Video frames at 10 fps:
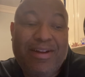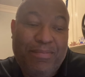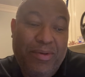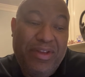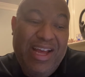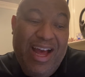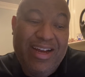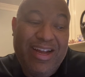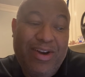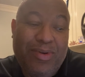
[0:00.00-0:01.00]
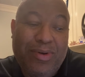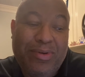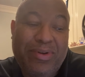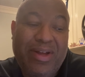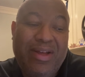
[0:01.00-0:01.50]
both young and
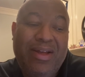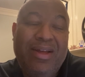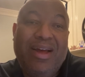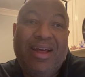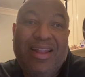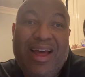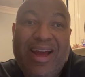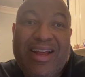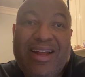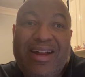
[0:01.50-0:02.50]
old alike,